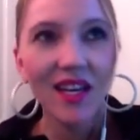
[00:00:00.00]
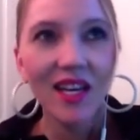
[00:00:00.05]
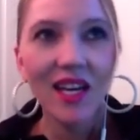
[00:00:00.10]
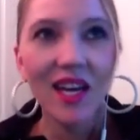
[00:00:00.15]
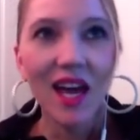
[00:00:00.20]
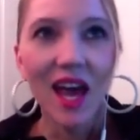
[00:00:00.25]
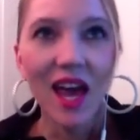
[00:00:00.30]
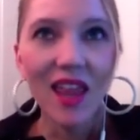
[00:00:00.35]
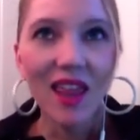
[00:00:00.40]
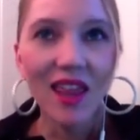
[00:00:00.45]

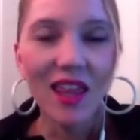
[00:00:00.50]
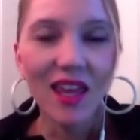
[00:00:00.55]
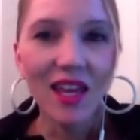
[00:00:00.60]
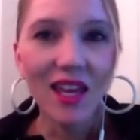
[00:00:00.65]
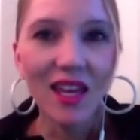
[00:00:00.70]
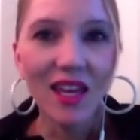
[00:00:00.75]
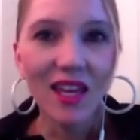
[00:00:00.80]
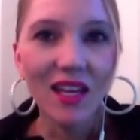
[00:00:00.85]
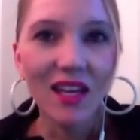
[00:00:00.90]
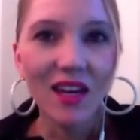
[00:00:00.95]
And
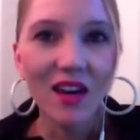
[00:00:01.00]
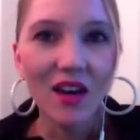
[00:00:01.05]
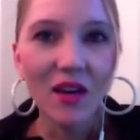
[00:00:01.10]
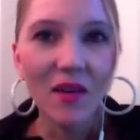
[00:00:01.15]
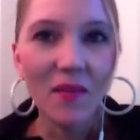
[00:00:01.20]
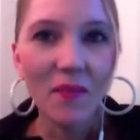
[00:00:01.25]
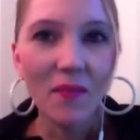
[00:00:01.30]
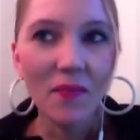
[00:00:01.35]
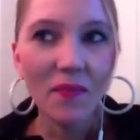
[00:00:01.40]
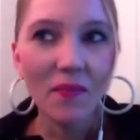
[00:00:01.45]
then
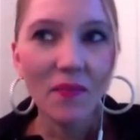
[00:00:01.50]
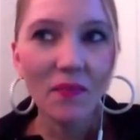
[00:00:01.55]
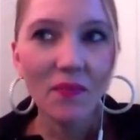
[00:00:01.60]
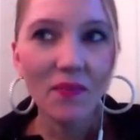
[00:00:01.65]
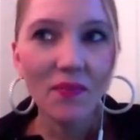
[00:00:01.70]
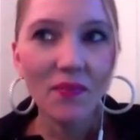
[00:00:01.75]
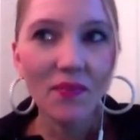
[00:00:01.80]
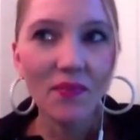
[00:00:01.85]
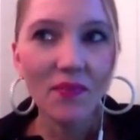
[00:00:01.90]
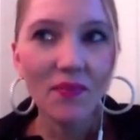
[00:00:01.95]

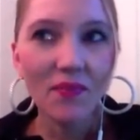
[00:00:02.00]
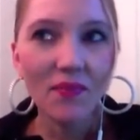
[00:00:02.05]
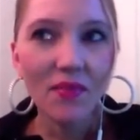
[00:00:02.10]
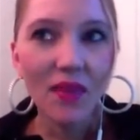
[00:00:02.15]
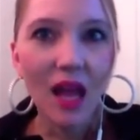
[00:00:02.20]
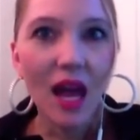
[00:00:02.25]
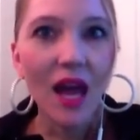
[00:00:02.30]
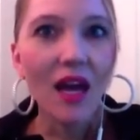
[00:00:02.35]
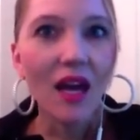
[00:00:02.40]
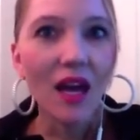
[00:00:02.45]

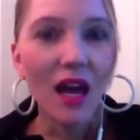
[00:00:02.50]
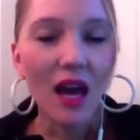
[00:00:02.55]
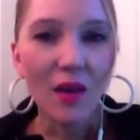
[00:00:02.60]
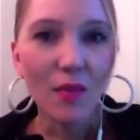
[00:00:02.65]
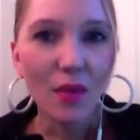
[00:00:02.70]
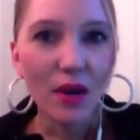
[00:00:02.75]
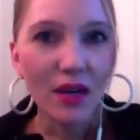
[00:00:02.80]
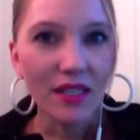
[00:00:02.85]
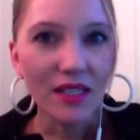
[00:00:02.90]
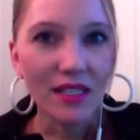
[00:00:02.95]
I had got a
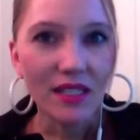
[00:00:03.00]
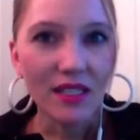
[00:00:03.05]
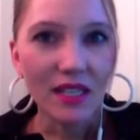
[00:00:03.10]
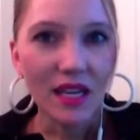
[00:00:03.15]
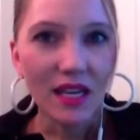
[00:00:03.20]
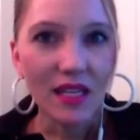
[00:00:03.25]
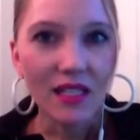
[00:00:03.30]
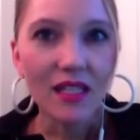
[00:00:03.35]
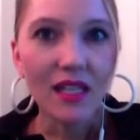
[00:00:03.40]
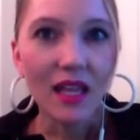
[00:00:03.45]
pregnancy
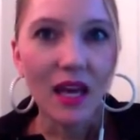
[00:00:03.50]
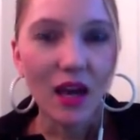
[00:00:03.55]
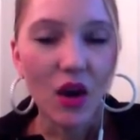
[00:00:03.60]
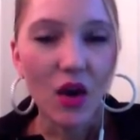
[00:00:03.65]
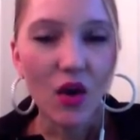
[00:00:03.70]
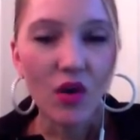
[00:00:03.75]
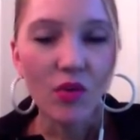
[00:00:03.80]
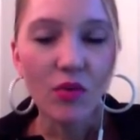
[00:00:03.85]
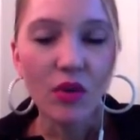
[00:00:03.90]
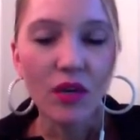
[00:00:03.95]
test, like a
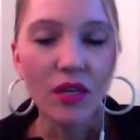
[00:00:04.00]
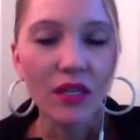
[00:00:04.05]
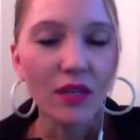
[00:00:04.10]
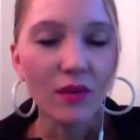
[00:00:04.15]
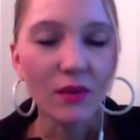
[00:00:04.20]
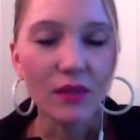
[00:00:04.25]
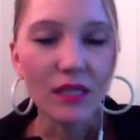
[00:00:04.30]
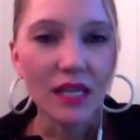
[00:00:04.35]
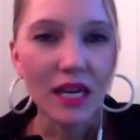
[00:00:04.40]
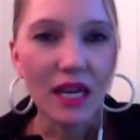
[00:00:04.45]
home one. It
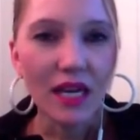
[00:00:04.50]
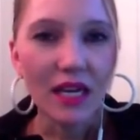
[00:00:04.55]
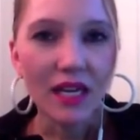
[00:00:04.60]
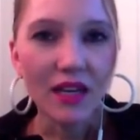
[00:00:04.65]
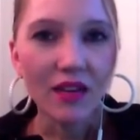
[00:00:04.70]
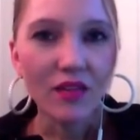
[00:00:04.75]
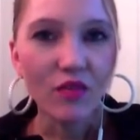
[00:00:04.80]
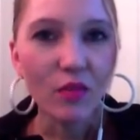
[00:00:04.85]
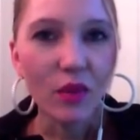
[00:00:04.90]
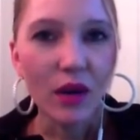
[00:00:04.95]
was
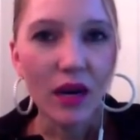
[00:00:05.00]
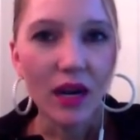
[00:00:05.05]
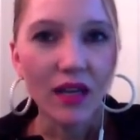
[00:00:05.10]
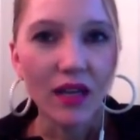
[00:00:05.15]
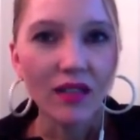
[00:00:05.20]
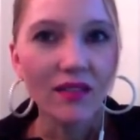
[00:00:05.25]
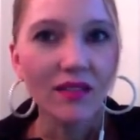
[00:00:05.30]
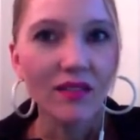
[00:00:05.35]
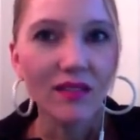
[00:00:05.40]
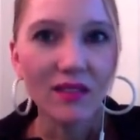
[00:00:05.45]
negative.
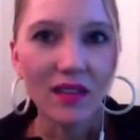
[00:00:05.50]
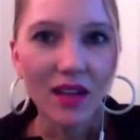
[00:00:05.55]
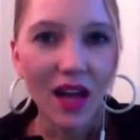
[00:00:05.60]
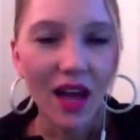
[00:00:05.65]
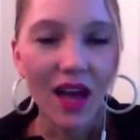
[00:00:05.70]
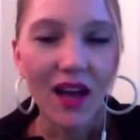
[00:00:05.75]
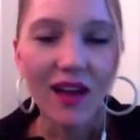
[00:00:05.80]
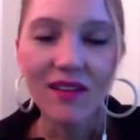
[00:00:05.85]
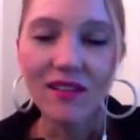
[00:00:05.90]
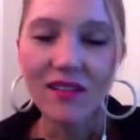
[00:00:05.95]
But
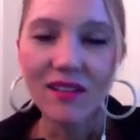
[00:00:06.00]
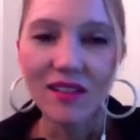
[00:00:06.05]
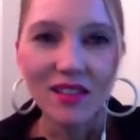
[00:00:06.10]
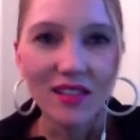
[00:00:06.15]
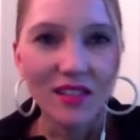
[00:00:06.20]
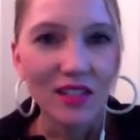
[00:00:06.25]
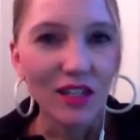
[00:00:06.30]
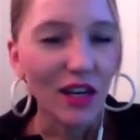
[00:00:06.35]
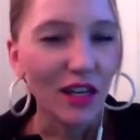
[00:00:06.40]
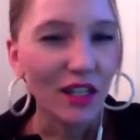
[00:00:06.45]
again,
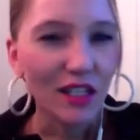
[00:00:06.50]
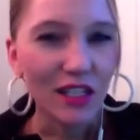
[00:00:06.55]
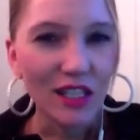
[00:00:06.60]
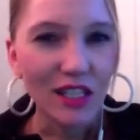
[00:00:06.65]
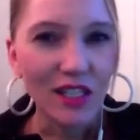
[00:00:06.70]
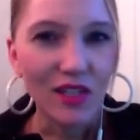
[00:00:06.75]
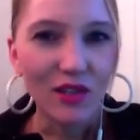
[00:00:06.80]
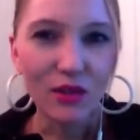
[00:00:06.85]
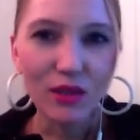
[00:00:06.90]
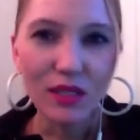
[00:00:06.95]
I just
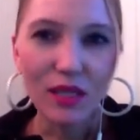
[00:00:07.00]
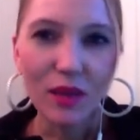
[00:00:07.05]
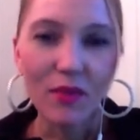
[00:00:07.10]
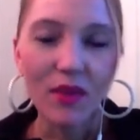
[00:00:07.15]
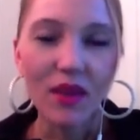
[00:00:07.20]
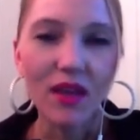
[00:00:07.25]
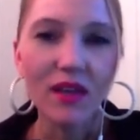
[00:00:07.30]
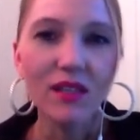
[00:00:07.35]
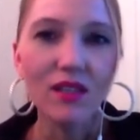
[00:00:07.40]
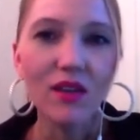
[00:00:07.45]
knew
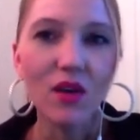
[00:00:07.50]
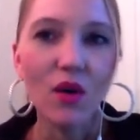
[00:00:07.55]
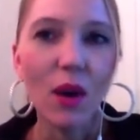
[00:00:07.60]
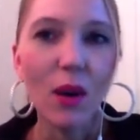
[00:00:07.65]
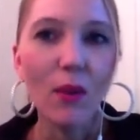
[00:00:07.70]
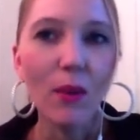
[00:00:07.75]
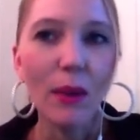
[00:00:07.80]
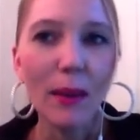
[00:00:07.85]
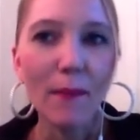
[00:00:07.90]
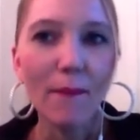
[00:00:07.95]
something. So I
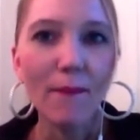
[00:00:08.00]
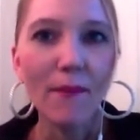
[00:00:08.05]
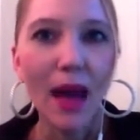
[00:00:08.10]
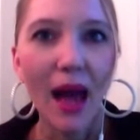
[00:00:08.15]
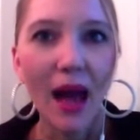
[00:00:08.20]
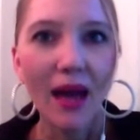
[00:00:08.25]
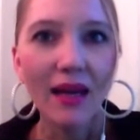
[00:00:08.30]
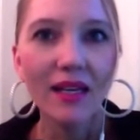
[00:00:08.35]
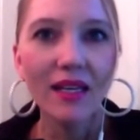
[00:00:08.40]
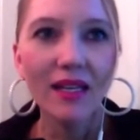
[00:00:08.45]
went
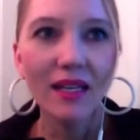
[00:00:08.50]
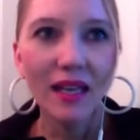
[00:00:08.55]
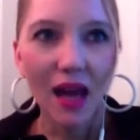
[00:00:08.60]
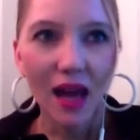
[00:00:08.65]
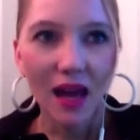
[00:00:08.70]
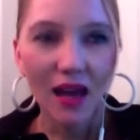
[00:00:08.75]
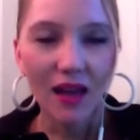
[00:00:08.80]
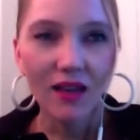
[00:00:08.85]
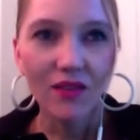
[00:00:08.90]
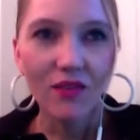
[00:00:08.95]
back
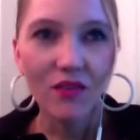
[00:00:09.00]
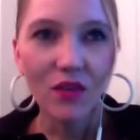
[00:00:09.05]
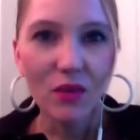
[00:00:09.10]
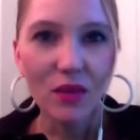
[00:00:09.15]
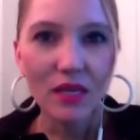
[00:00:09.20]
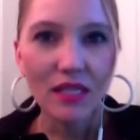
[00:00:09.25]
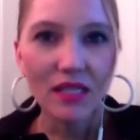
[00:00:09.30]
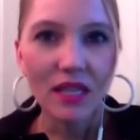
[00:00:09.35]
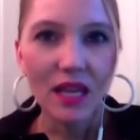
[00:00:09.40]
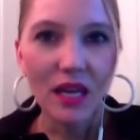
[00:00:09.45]
again a few
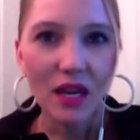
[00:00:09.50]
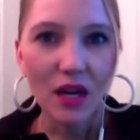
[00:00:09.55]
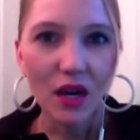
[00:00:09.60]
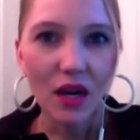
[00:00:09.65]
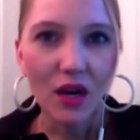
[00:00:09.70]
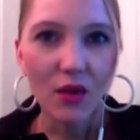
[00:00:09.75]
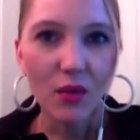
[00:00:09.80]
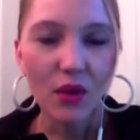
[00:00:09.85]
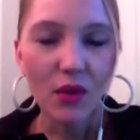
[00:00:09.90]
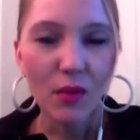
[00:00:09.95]
weeks
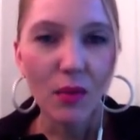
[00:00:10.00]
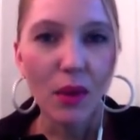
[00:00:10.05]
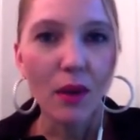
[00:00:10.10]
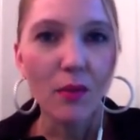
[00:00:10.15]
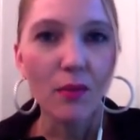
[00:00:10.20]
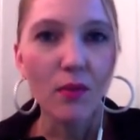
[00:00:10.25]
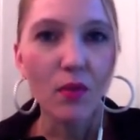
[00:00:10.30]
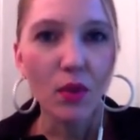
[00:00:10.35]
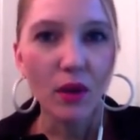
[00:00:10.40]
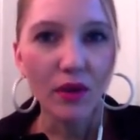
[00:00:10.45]
later with my
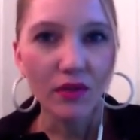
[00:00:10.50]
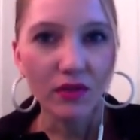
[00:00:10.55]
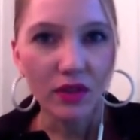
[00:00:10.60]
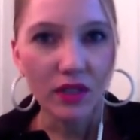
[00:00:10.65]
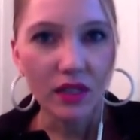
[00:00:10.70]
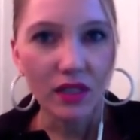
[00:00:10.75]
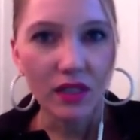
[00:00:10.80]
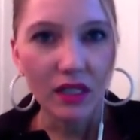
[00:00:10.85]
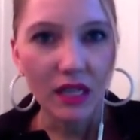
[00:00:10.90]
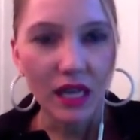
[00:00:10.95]

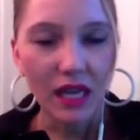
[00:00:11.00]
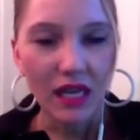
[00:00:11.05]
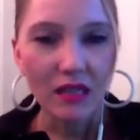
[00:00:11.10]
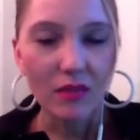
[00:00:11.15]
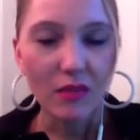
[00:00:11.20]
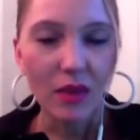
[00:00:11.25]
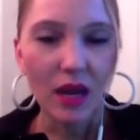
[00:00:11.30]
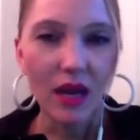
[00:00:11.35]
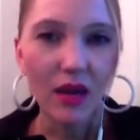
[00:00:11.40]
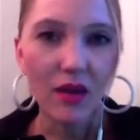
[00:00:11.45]
boyfriend
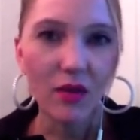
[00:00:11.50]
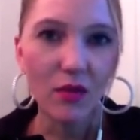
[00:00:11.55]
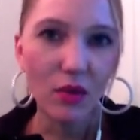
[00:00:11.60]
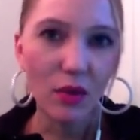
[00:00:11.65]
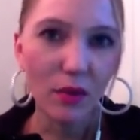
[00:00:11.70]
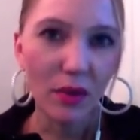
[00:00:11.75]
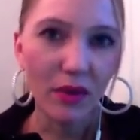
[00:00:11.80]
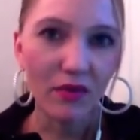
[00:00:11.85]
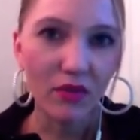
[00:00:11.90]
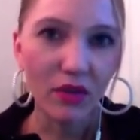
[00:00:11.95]
and one
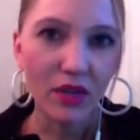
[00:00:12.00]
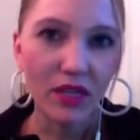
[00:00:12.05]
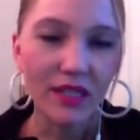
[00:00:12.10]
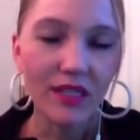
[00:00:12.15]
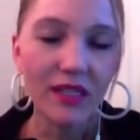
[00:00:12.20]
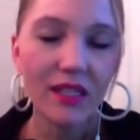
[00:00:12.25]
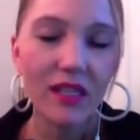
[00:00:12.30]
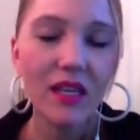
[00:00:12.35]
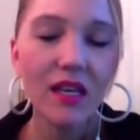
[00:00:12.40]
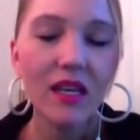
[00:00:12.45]
of my
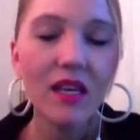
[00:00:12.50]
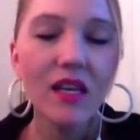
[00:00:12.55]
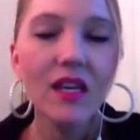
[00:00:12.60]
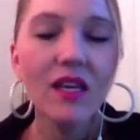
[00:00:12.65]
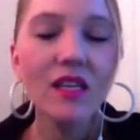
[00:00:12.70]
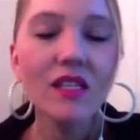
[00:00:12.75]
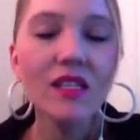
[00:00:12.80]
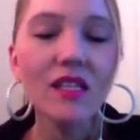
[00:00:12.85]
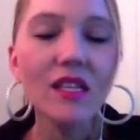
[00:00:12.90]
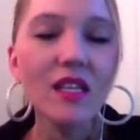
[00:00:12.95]
friends
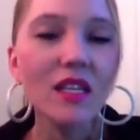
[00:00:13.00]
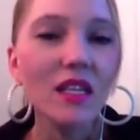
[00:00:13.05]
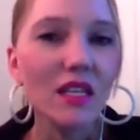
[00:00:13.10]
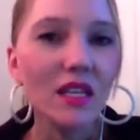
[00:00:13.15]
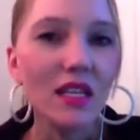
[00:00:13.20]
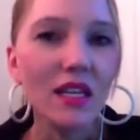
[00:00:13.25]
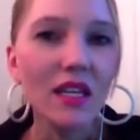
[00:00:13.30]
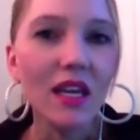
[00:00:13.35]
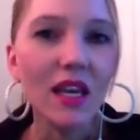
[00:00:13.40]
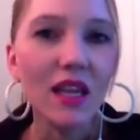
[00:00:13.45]
to the
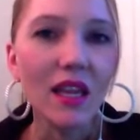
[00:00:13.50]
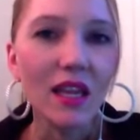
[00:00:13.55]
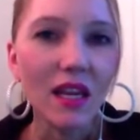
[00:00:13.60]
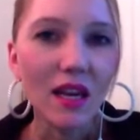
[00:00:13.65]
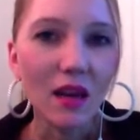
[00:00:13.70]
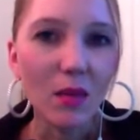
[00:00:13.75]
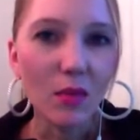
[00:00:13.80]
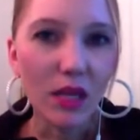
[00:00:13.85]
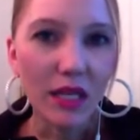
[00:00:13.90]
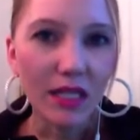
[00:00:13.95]
clinic, and they
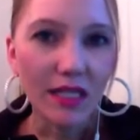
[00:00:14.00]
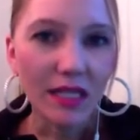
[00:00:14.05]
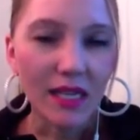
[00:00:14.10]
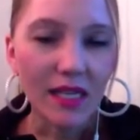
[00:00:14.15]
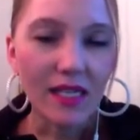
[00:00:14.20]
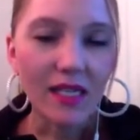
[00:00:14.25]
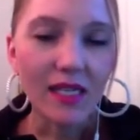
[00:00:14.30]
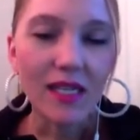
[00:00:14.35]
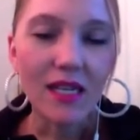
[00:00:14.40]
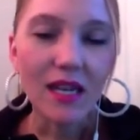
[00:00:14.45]
did a blood
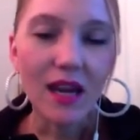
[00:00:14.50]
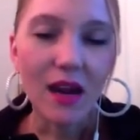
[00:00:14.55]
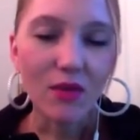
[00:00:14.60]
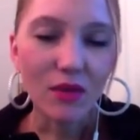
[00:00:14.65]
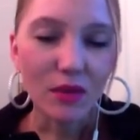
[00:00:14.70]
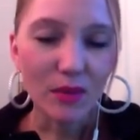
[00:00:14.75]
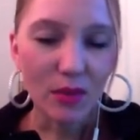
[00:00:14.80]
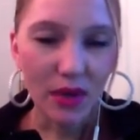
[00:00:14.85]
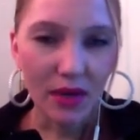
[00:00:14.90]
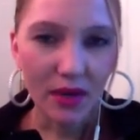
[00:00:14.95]
test, and I
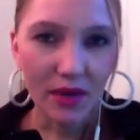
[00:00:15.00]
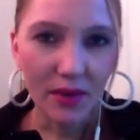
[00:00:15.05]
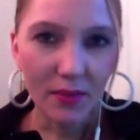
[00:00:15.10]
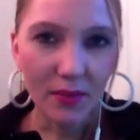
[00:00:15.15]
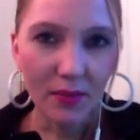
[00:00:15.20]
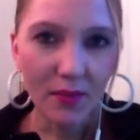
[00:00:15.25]
was pregnant,